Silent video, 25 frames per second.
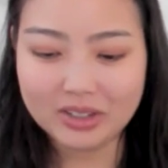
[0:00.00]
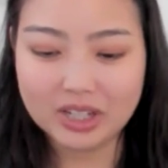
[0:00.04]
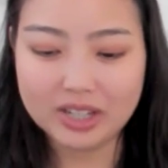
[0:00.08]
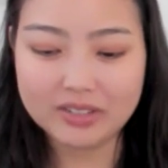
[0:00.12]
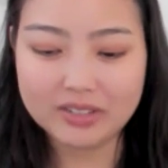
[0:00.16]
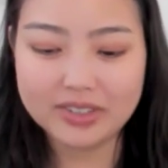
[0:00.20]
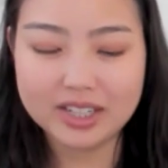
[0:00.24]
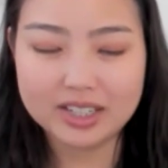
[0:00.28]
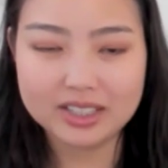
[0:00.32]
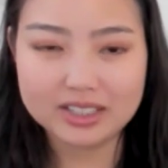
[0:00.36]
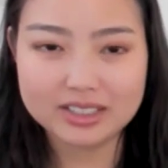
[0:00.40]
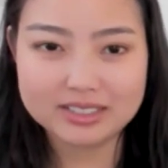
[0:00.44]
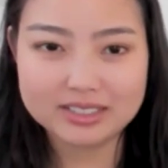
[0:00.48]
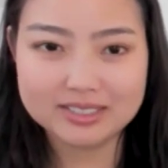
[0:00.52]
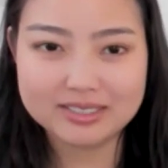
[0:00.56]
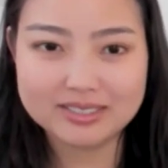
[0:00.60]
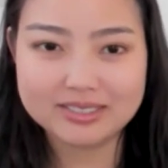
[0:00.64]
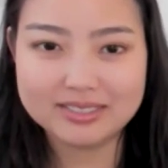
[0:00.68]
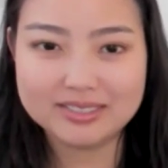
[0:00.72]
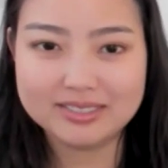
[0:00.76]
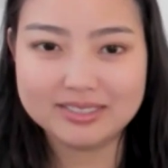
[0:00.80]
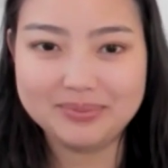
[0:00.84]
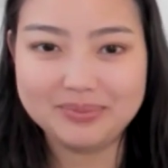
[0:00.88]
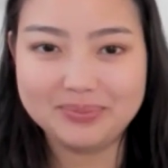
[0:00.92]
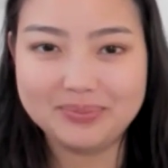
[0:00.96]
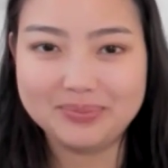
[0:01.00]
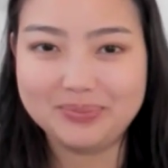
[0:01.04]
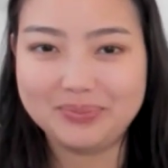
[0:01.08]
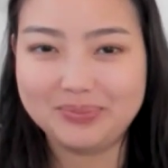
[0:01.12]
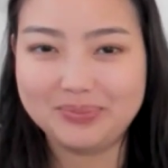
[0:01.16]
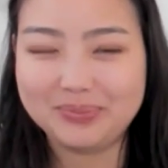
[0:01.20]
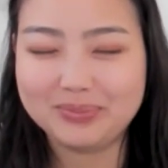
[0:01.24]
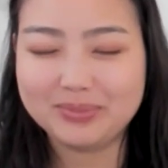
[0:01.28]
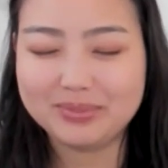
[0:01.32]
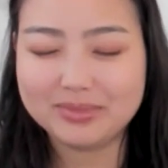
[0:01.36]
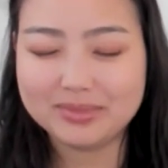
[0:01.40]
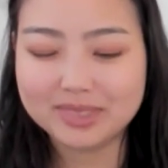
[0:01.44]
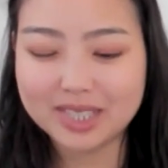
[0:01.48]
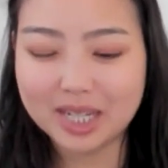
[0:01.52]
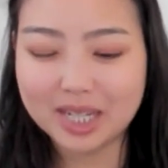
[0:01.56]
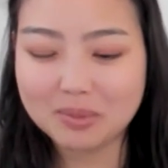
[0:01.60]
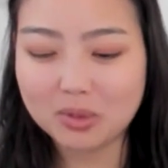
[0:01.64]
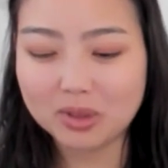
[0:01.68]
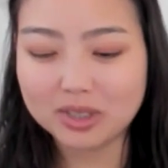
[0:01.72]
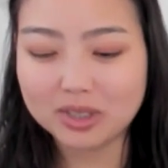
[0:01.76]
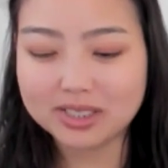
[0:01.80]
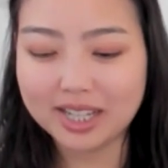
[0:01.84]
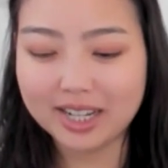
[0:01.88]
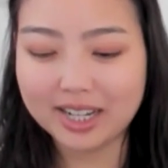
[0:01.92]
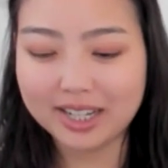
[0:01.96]
give it 10
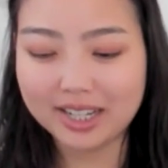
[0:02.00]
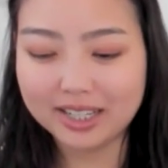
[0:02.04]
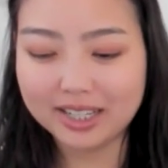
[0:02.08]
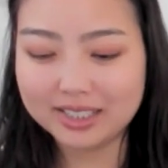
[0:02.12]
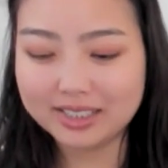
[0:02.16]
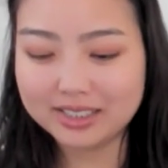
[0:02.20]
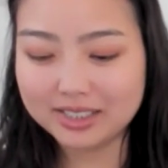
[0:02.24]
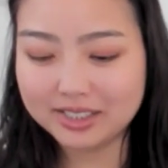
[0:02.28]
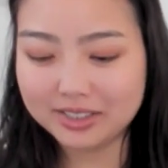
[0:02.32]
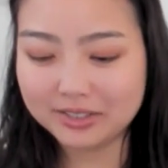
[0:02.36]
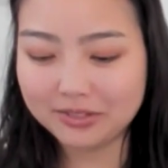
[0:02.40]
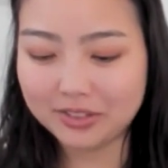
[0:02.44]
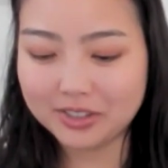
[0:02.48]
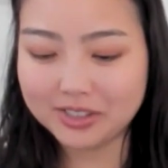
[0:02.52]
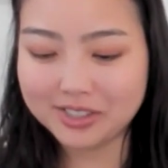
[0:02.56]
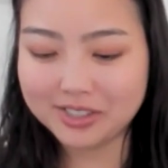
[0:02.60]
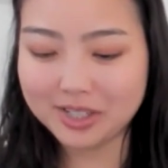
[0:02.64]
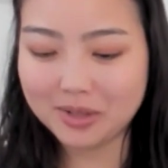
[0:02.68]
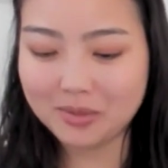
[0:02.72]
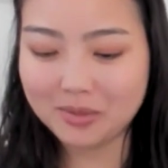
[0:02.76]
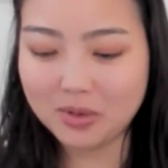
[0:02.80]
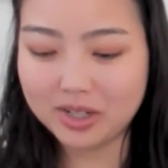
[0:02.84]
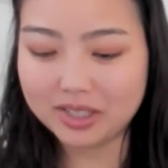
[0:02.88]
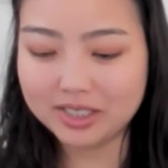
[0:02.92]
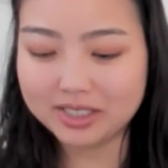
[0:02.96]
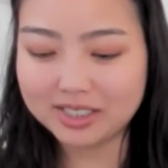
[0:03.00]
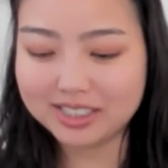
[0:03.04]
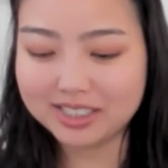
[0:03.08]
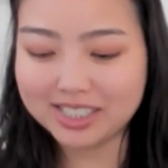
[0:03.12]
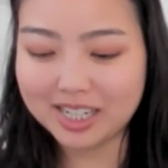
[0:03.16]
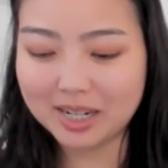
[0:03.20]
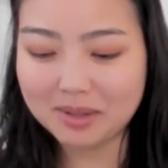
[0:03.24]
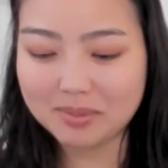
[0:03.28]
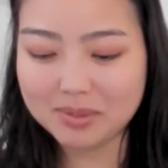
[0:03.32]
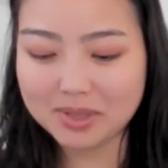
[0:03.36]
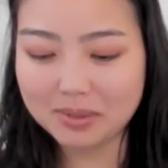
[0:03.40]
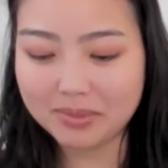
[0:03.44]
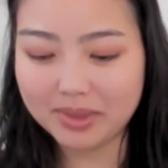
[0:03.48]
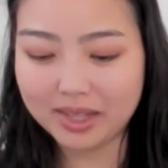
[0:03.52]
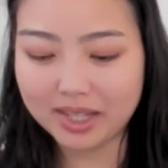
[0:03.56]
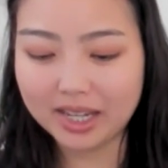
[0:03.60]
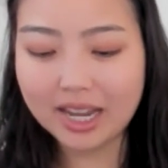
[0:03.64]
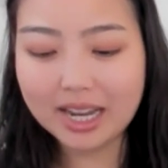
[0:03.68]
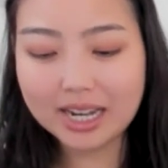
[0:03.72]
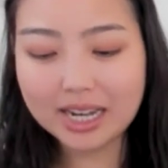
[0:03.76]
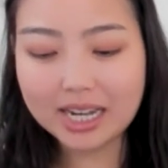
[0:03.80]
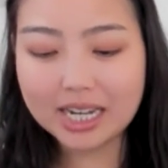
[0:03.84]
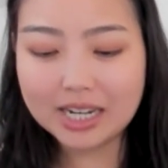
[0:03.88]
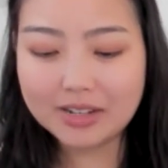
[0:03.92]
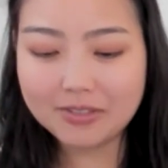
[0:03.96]
more seconds for someone to type something
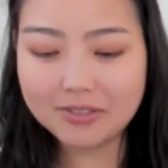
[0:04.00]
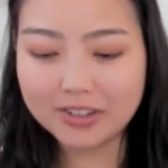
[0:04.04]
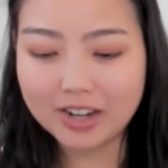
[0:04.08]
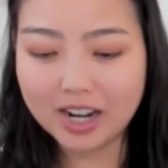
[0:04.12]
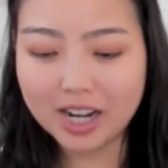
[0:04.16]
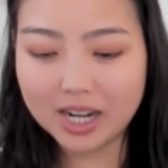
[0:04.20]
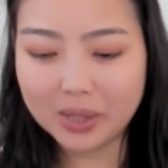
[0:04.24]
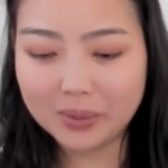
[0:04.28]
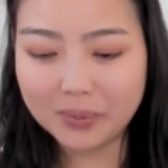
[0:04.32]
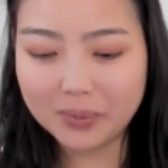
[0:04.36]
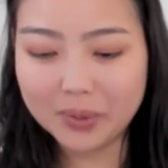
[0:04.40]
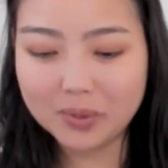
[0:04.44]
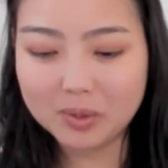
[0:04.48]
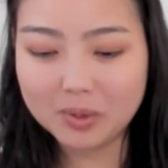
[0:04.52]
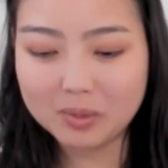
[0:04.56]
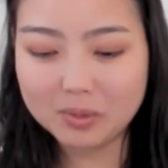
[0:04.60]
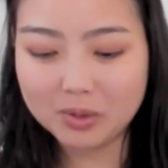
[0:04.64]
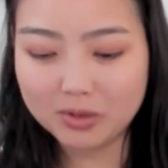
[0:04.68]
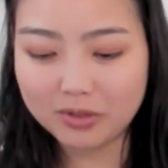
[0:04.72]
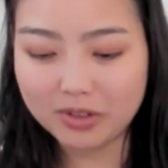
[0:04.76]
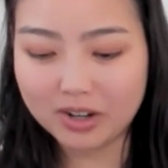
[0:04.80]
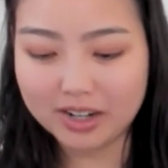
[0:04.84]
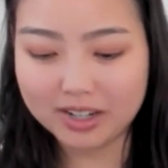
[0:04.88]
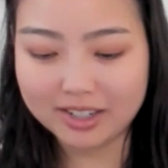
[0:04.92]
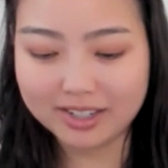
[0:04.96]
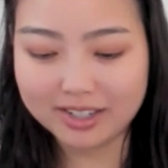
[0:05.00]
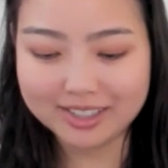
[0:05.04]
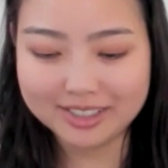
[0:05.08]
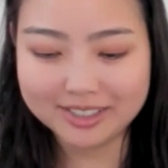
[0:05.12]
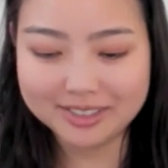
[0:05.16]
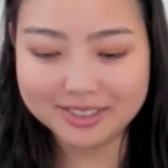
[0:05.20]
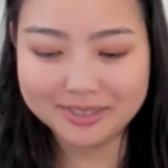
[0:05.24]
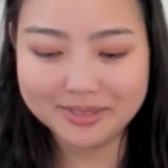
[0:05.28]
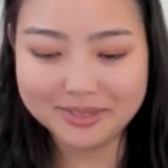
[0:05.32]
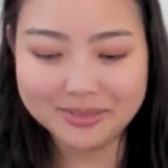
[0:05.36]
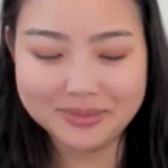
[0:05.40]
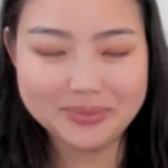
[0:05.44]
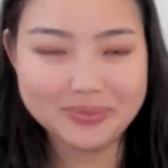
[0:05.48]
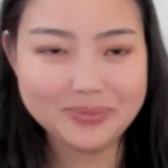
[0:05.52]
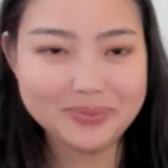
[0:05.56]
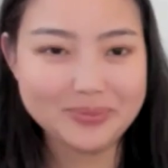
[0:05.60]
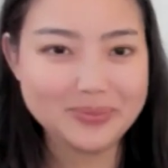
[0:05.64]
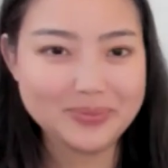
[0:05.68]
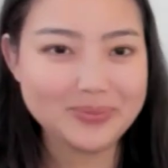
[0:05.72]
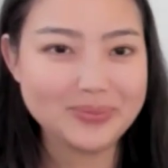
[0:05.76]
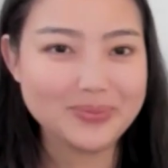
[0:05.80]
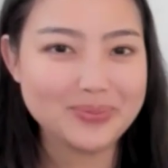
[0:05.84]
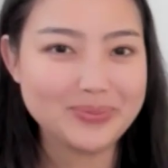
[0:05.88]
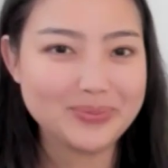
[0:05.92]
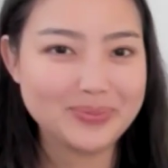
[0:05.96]
in, and if not, we will move on.
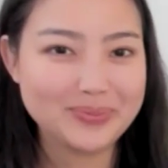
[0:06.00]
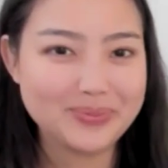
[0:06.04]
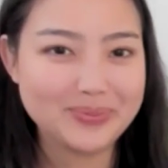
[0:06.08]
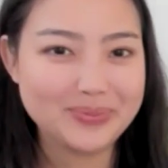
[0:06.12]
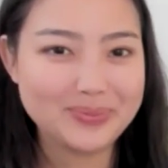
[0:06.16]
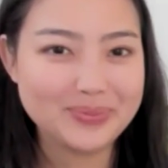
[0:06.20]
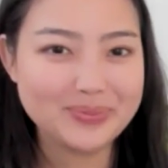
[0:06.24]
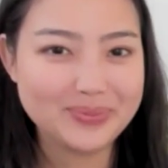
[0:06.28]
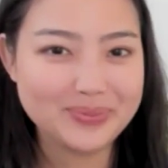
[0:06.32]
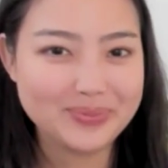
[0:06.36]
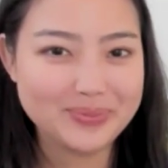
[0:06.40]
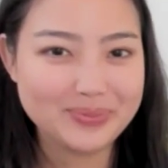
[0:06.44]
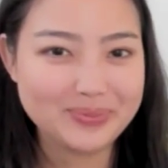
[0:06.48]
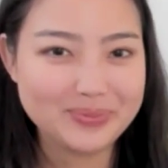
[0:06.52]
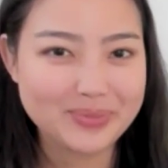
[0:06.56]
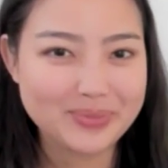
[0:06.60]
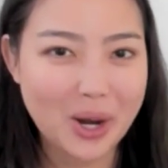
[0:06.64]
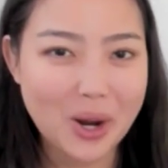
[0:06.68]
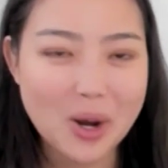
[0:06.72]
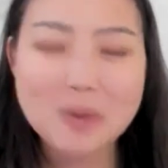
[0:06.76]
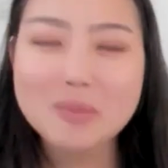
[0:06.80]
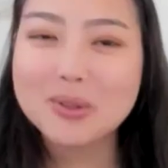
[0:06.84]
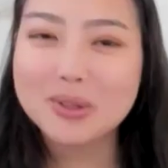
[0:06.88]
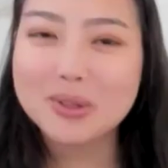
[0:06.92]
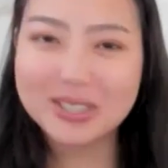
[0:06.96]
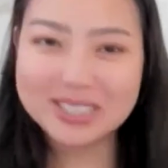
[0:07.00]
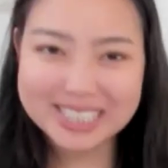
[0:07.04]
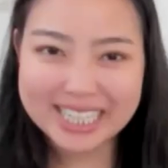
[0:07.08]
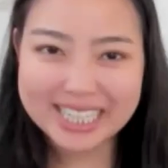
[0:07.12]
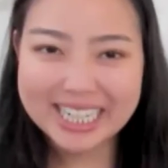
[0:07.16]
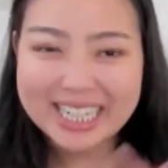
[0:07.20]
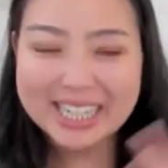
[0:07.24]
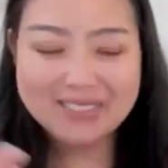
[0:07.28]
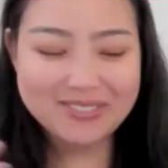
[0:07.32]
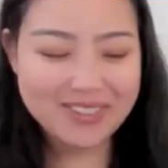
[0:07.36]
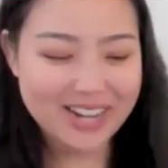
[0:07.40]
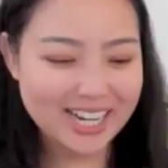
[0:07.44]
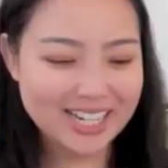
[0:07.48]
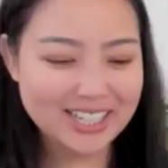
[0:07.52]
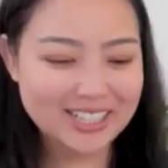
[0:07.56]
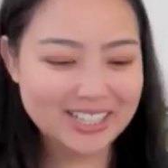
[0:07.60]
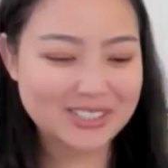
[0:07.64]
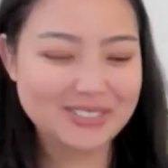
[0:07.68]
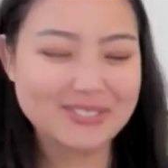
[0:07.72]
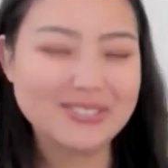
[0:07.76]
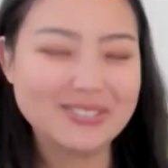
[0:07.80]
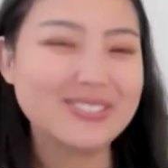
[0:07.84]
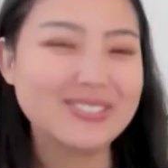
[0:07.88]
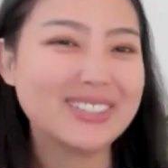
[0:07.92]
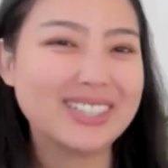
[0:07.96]
I hope you all take advantage
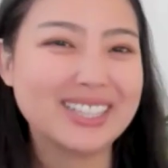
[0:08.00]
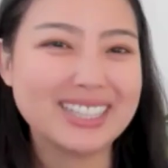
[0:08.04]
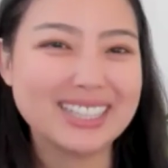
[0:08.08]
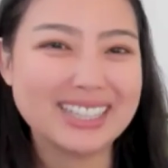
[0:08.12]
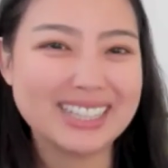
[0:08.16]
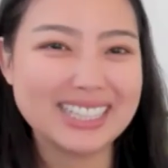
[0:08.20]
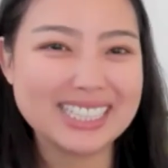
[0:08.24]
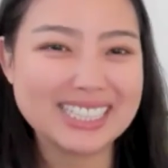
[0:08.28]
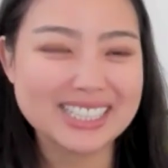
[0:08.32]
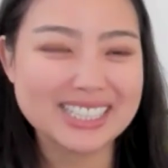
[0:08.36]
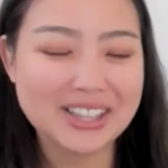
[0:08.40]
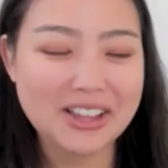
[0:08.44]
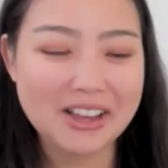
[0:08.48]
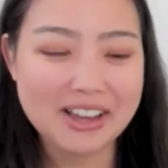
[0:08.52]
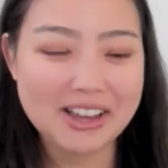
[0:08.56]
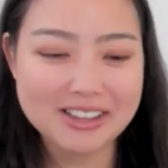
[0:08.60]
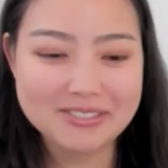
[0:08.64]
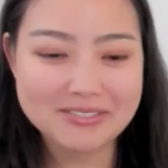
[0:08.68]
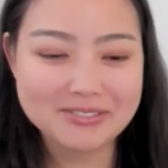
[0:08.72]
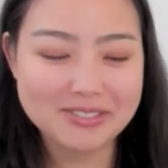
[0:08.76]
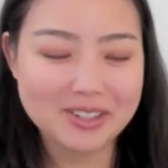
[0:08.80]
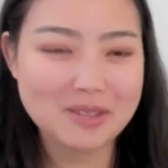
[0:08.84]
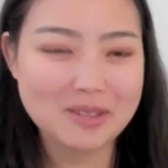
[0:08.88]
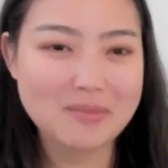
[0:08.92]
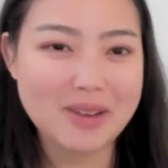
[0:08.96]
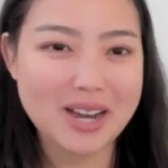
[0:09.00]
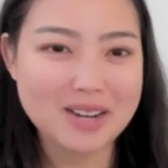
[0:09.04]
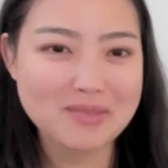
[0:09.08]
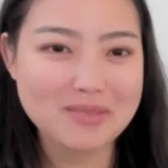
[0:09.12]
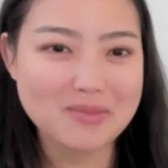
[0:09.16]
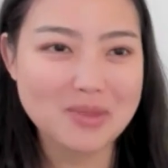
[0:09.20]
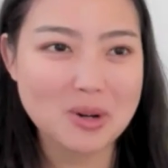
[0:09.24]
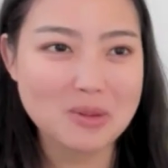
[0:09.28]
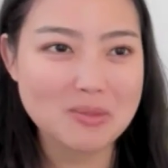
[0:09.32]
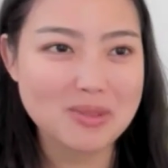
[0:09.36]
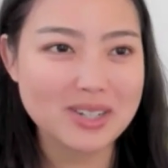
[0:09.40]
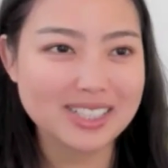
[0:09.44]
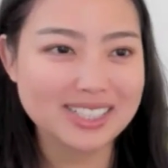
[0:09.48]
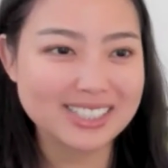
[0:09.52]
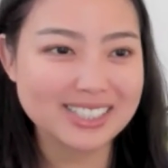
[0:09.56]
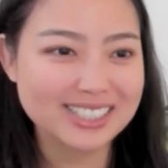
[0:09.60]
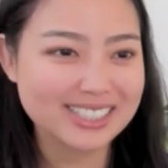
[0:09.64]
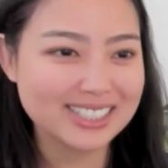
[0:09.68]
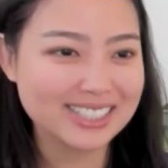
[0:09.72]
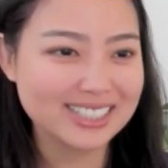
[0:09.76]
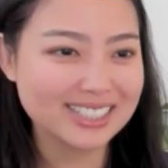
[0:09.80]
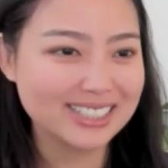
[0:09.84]
of these live feedback moments.